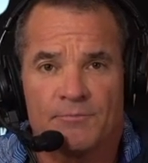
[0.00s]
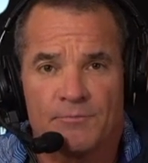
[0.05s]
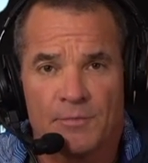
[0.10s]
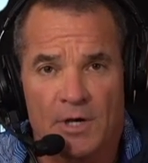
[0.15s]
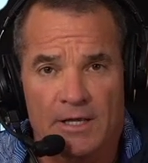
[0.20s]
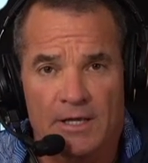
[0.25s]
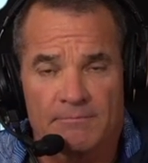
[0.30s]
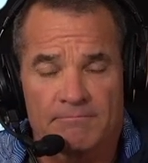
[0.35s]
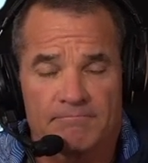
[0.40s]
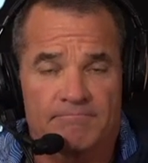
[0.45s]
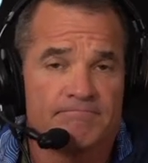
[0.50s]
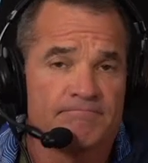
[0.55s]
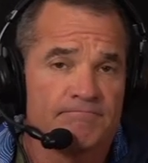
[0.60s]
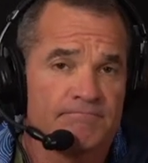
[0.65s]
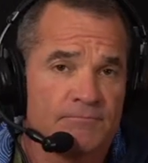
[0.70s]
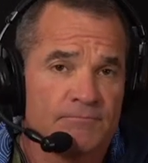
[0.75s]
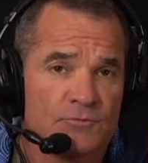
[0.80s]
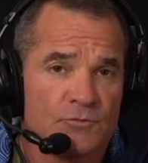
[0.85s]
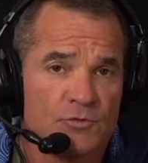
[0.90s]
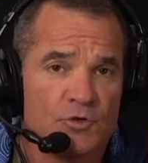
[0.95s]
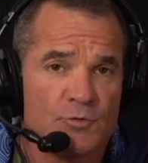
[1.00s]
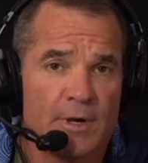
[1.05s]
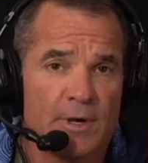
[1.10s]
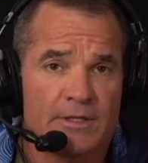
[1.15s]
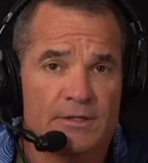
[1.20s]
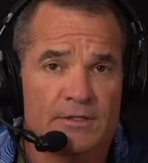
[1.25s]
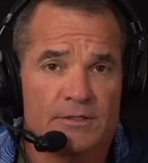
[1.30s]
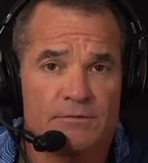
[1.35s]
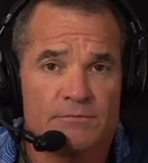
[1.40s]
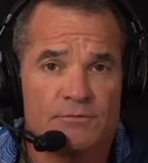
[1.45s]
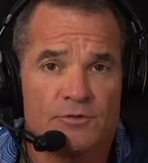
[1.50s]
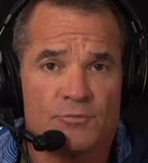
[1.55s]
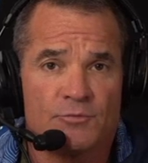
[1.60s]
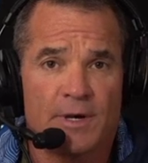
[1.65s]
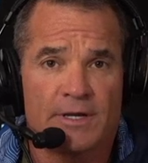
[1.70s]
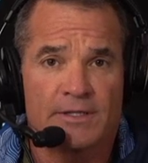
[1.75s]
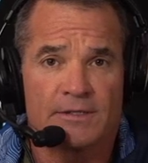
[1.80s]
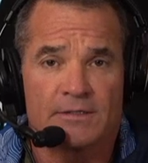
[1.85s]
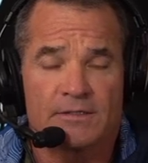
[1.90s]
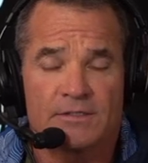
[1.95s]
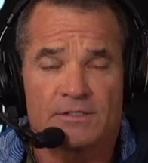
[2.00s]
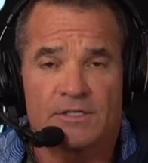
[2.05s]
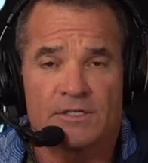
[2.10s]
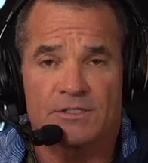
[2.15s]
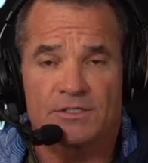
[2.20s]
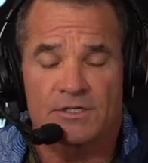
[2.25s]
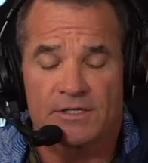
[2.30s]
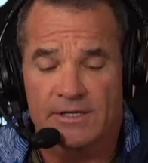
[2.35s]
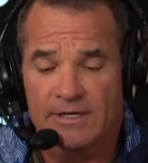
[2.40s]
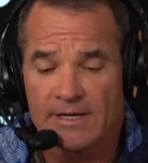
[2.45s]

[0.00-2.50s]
but you make the decision.